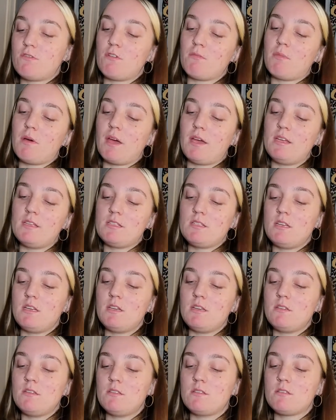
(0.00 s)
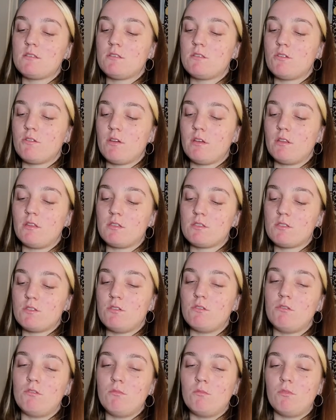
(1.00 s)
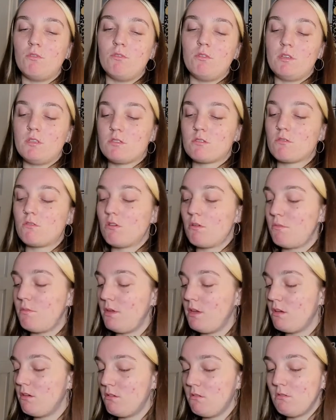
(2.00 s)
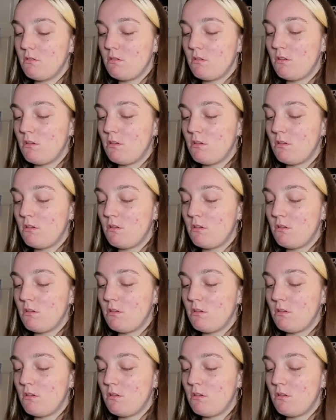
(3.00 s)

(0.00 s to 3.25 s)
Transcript: for Pisces during this new moon in Scorpio?